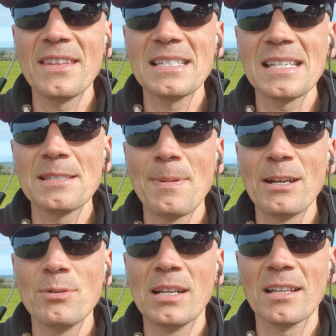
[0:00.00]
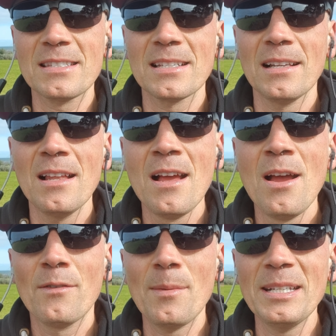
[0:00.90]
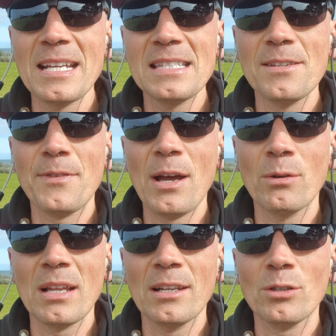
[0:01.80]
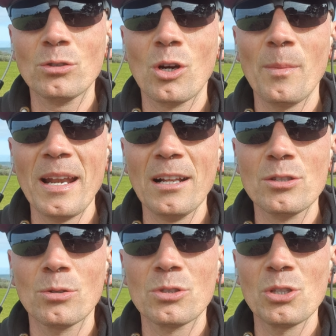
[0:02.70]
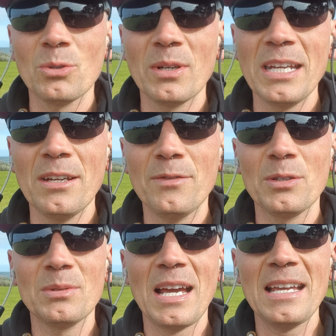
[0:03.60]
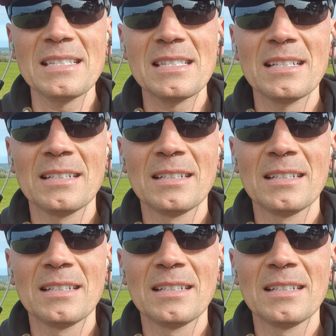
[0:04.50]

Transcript: This is Patrik Hutzel from intensivecarehotline.com and I'll talk to you in a few days.